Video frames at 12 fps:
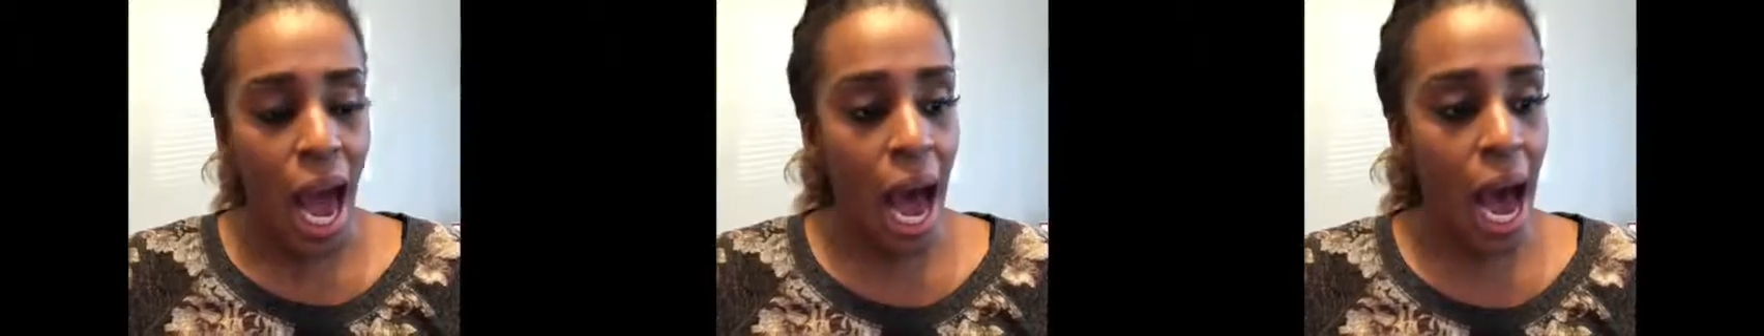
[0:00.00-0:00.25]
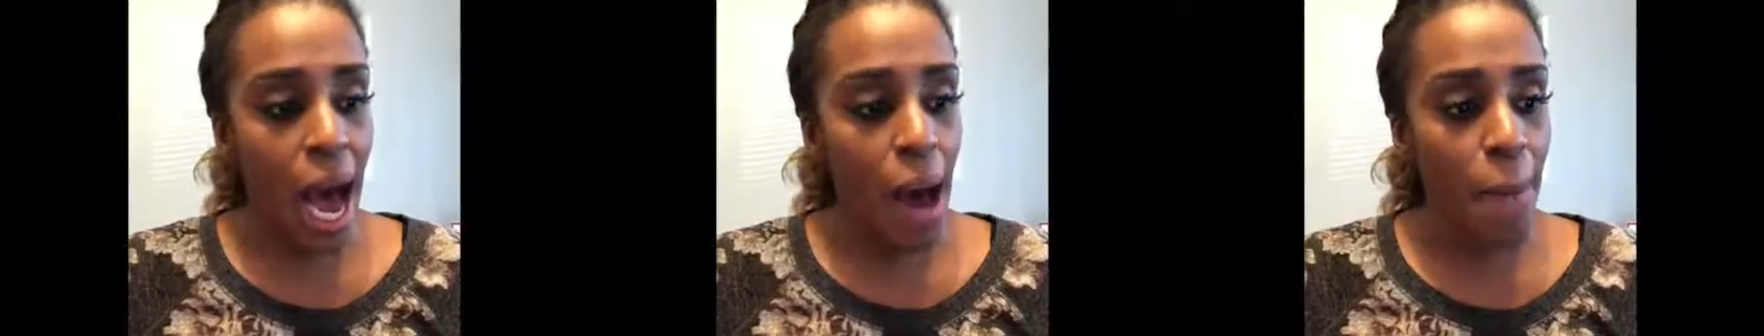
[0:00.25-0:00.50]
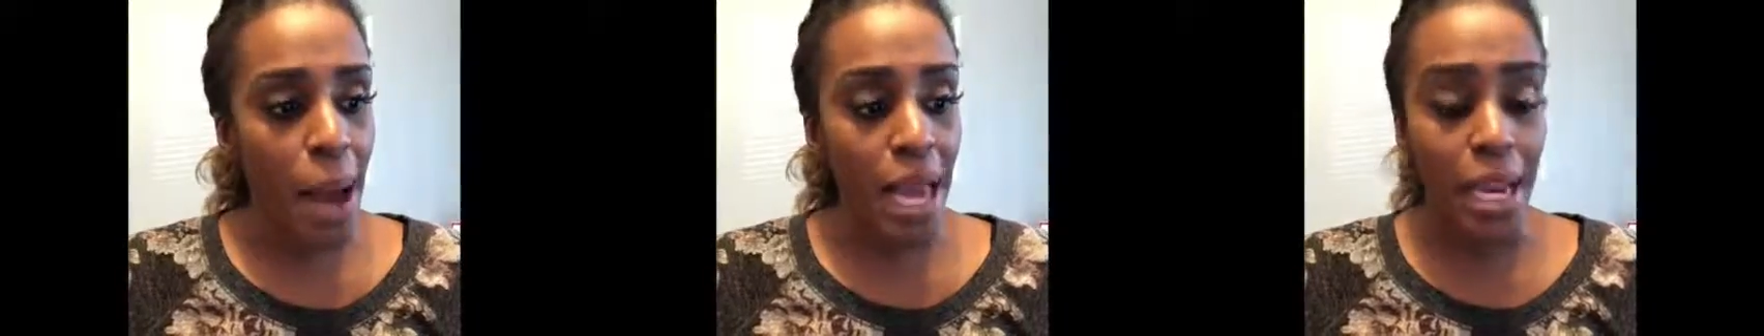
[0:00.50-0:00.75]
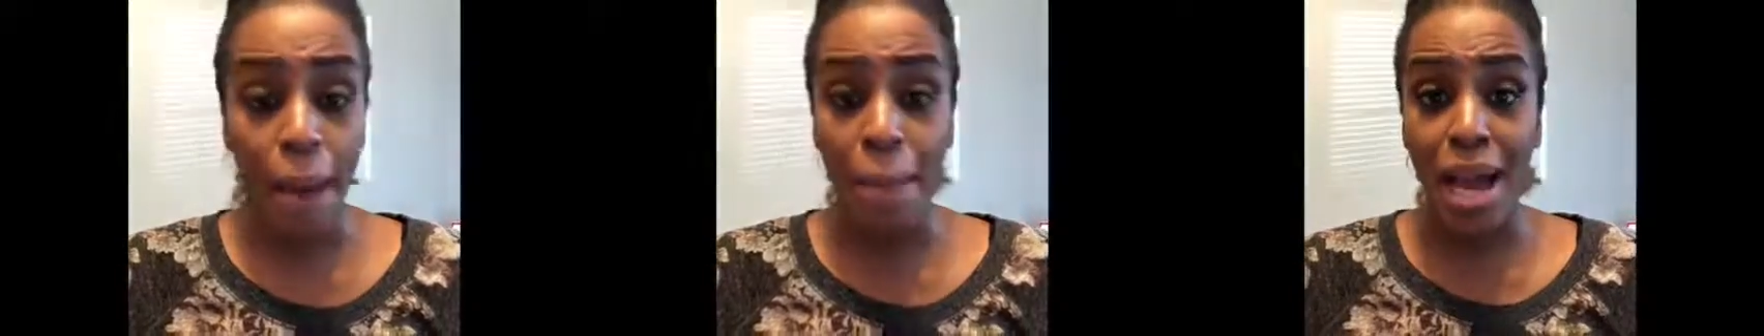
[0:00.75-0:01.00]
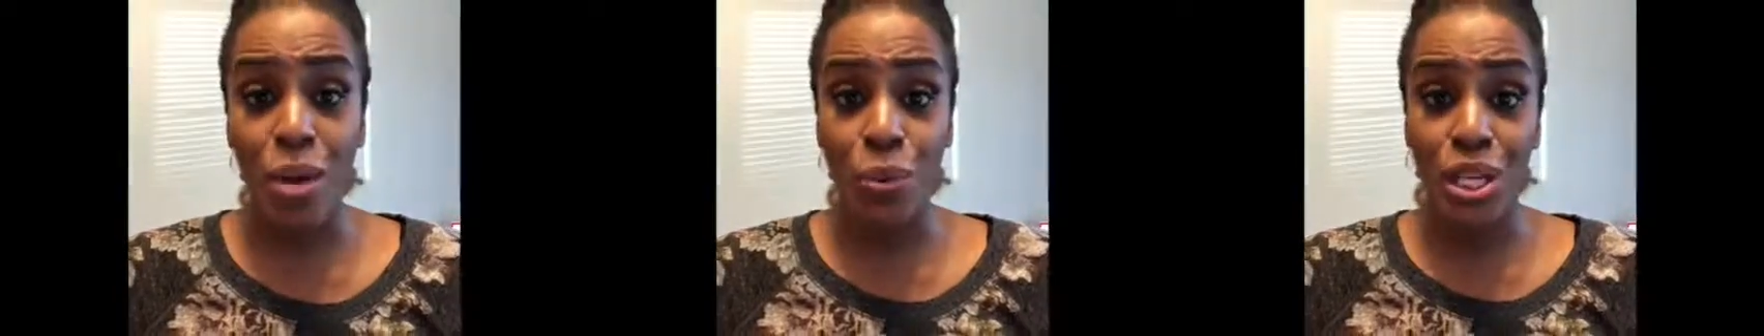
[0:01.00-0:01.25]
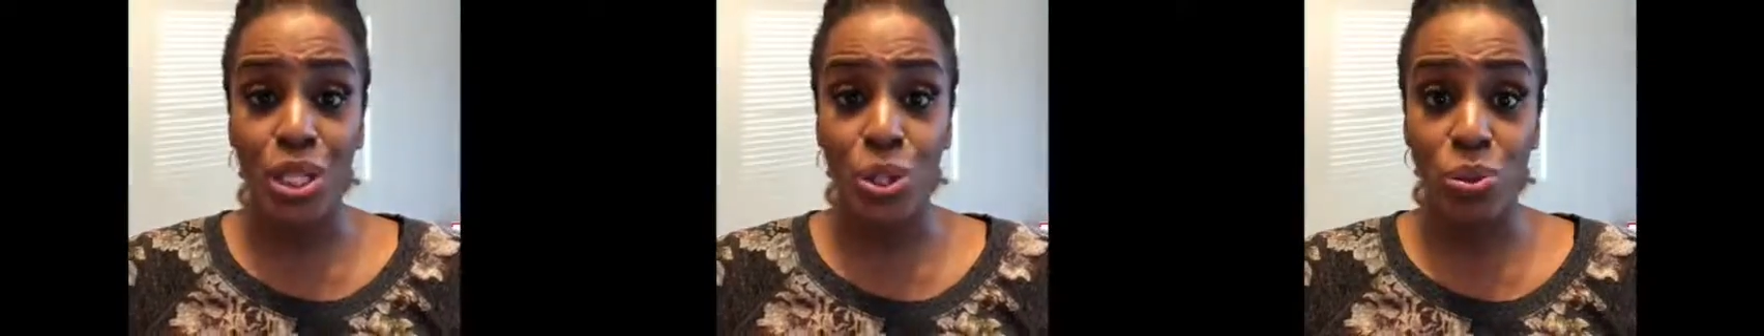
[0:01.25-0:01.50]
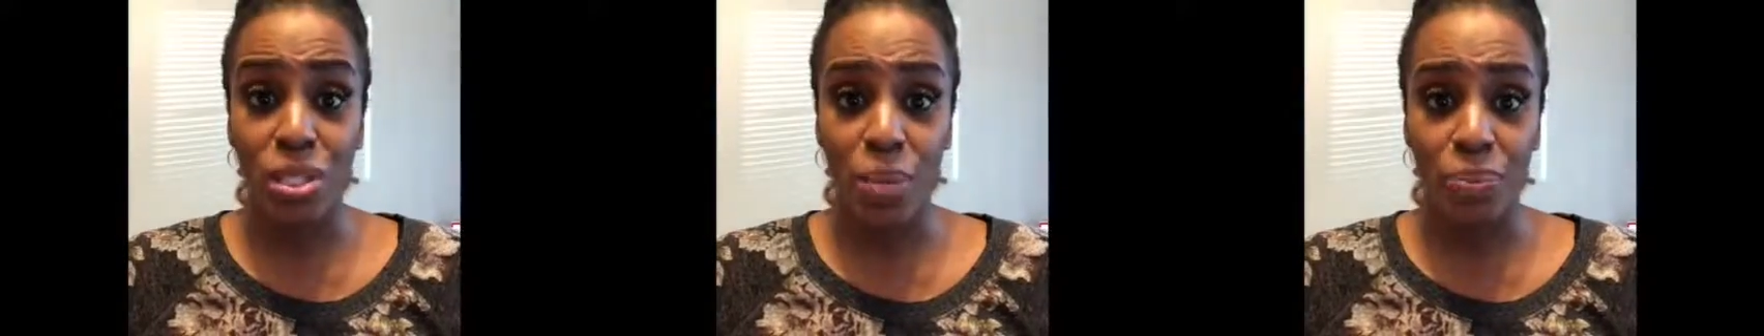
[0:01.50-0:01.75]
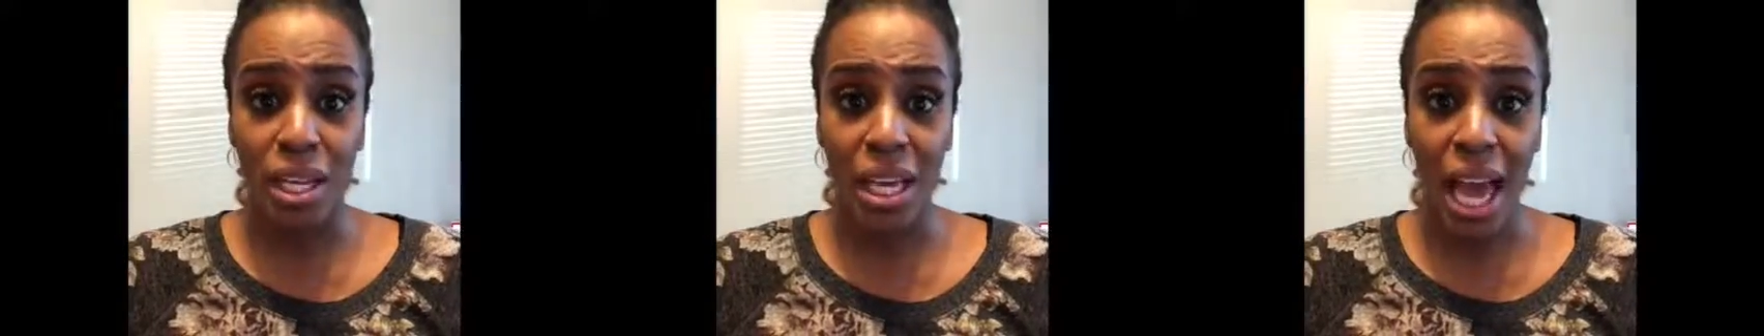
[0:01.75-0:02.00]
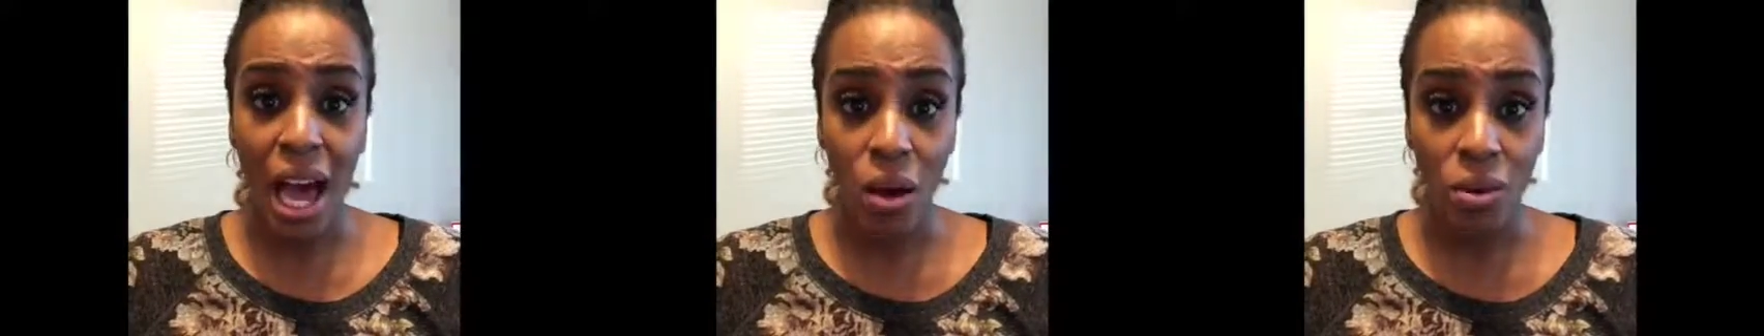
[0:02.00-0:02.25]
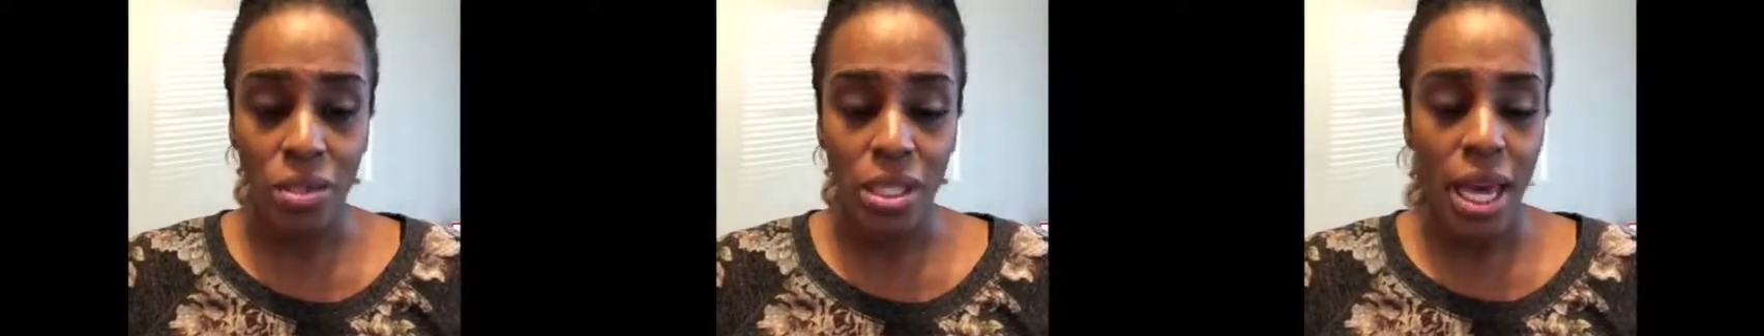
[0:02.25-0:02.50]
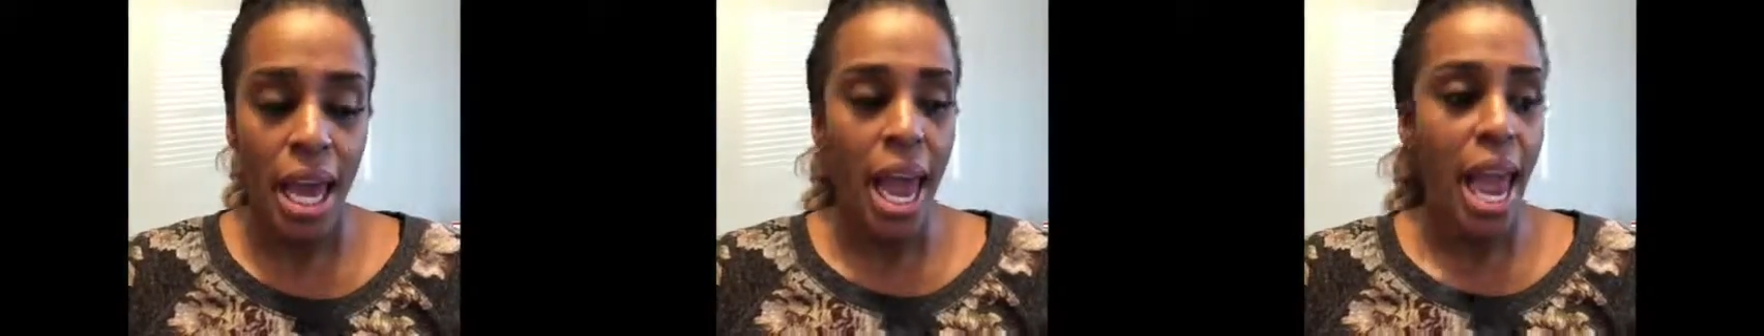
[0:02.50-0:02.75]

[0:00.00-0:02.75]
um, and I might want to do something else."